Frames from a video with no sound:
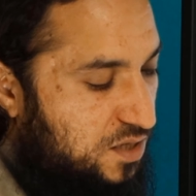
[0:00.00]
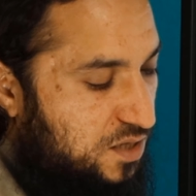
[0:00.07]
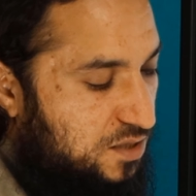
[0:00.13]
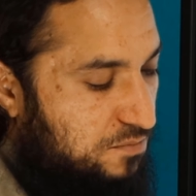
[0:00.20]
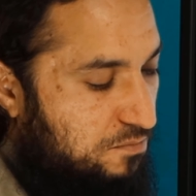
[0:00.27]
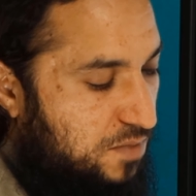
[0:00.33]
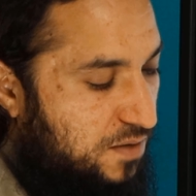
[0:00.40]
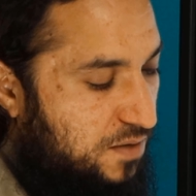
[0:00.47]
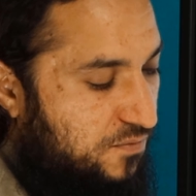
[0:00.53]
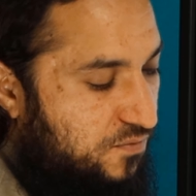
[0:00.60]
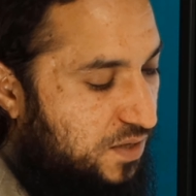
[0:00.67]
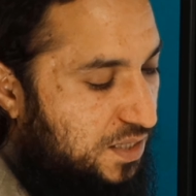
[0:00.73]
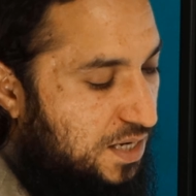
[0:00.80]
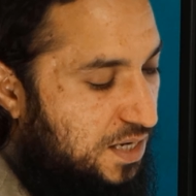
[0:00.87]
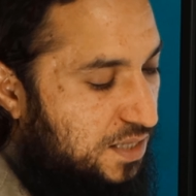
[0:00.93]
That's mim
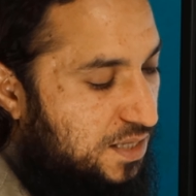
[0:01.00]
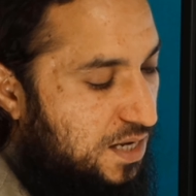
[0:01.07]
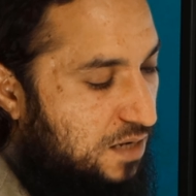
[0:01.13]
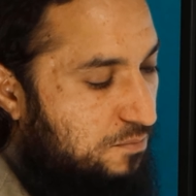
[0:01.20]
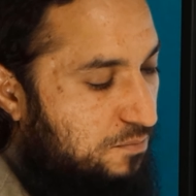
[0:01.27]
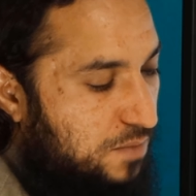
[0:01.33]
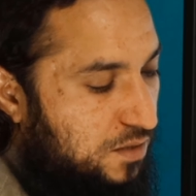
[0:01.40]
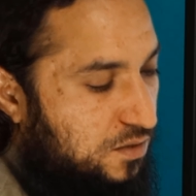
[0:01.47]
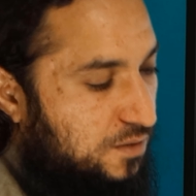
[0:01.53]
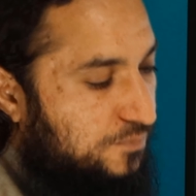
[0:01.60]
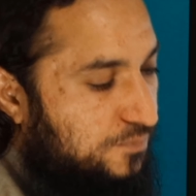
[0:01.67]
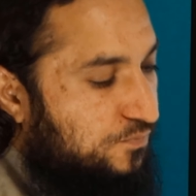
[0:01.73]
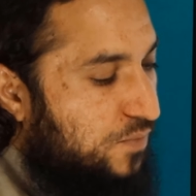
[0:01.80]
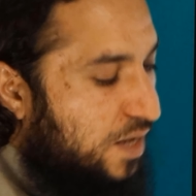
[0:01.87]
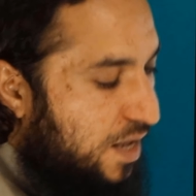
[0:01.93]
fatha dal mad,
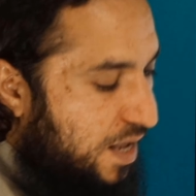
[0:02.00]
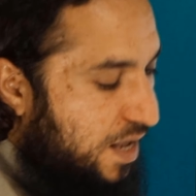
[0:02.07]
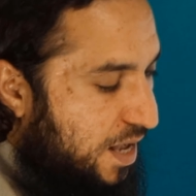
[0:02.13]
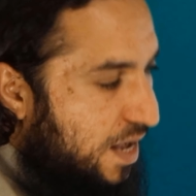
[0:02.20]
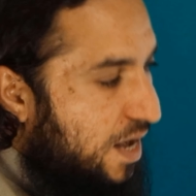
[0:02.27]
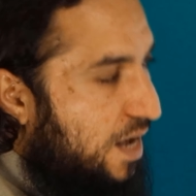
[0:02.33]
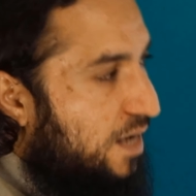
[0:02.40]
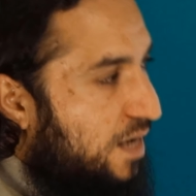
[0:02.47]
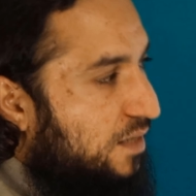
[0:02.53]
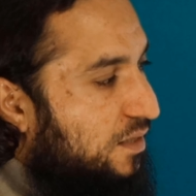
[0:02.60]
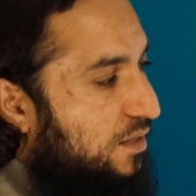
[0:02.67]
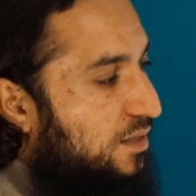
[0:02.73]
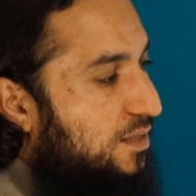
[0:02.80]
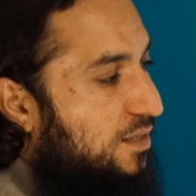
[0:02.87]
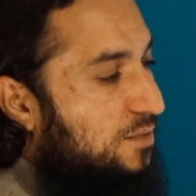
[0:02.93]

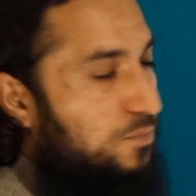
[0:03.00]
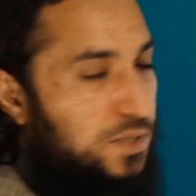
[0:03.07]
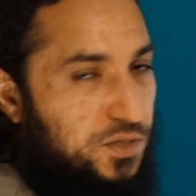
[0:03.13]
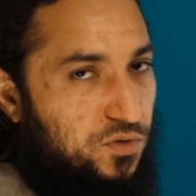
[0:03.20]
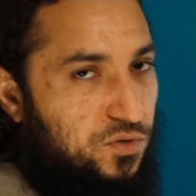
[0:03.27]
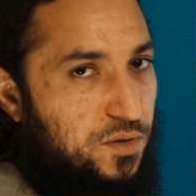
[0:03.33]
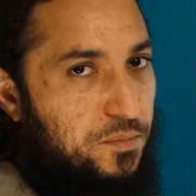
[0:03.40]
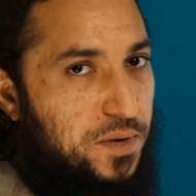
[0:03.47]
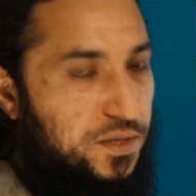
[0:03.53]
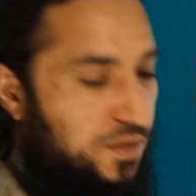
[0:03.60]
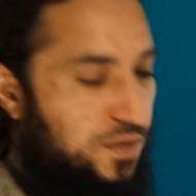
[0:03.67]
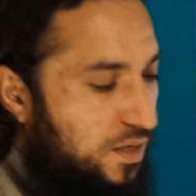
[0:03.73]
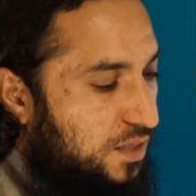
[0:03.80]
and this particular mad